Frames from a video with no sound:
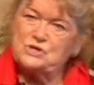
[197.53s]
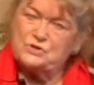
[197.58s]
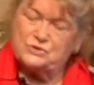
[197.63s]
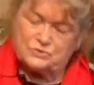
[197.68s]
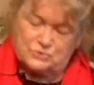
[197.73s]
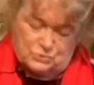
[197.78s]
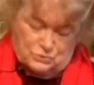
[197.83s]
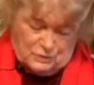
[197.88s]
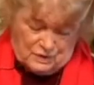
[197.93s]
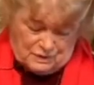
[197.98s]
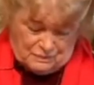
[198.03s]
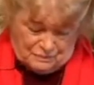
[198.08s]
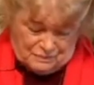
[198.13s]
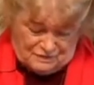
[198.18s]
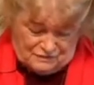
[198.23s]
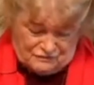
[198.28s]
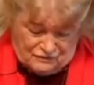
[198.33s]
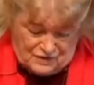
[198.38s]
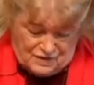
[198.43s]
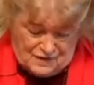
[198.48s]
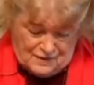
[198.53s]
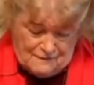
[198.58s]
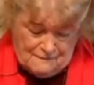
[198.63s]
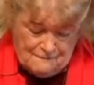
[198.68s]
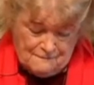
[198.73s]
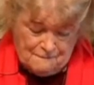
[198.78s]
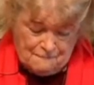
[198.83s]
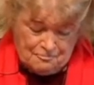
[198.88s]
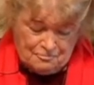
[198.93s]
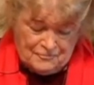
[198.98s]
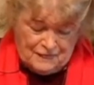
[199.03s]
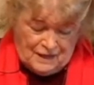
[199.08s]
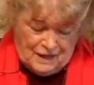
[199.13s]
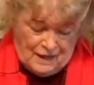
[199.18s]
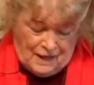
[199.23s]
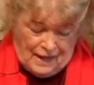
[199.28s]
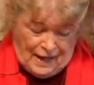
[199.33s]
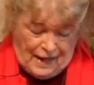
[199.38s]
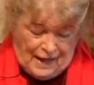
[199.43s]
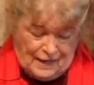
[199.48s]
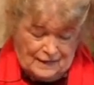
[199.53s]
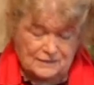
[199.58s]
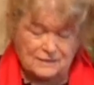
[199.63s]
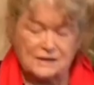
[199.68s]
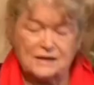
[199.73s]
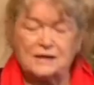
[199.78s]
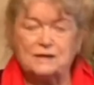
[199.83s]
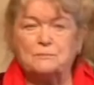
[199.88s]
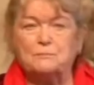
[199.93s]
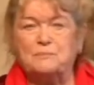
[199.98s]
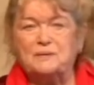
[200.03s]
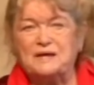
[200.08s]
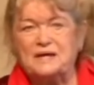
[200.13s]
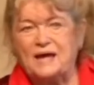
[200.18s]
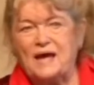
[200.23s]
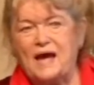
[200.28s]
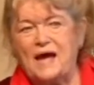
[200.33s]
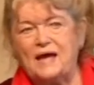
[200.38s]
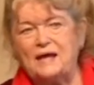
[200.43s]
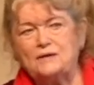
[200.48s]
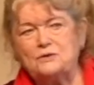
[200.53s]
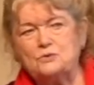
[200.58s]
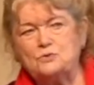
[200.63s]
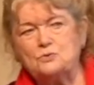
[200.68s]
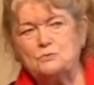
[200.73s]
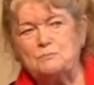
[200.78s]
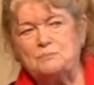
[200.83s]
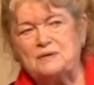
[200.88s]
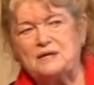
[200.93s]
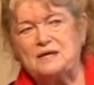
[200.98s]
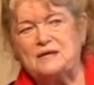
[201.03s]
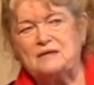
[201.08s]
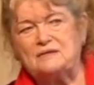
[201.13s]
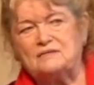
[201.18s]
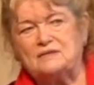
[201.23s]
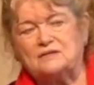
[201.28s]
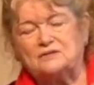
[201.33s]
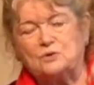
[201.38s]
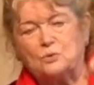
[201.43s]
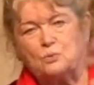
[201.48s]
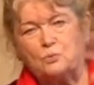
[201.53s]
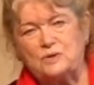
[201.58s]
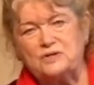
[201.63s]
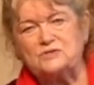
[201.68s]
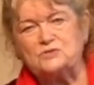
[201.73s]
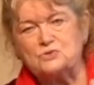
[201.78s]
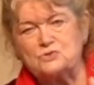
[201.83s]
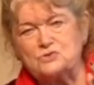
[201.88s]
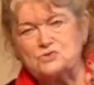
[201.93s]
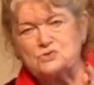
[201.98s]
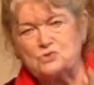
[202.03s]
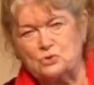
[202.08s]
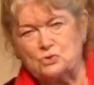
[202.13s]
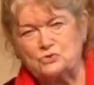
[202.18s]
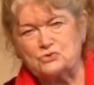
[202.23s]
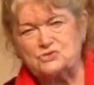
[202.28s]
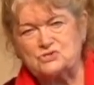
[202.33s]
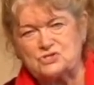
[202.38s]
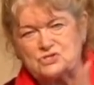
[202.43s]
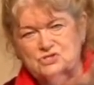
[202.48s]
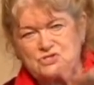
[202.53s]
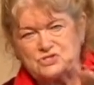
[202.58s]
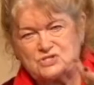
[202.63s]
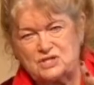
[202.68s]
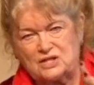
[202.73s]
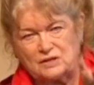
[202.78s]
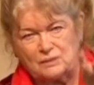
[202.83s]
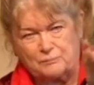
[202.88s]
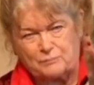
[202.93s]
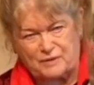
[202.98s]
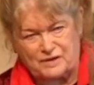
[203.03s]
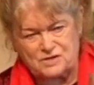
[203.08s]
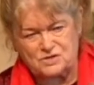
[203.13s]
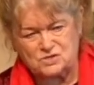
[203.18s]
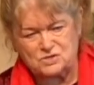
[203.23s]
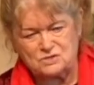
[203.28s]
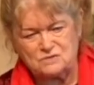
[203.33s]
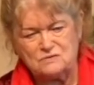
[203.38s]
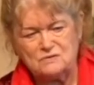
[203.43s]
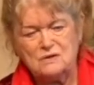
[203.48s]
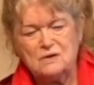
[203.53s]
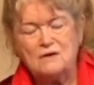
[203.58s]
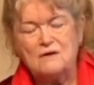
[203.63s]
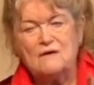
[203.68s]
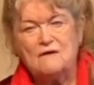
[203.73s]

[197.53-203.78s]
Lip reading: to Epiphany, and it began to be that the winter solstice celebration